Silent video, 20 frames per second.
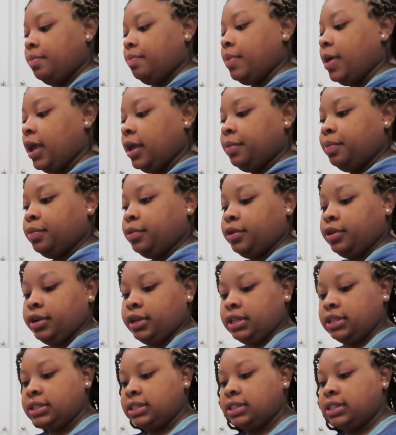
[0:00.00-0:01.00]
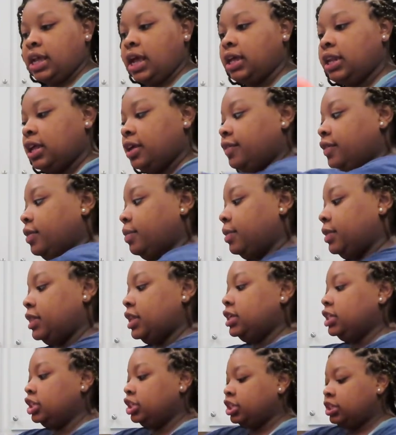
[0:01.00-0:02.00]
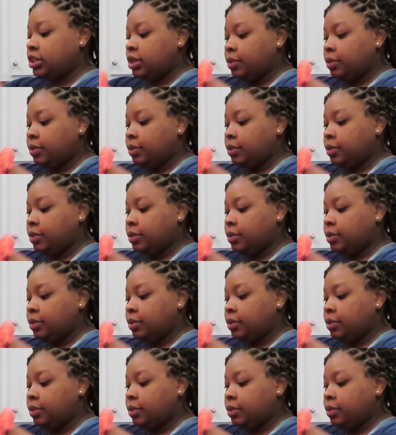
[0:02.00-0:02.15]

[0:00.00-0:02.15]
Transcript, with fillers: paper inside of it, but this is just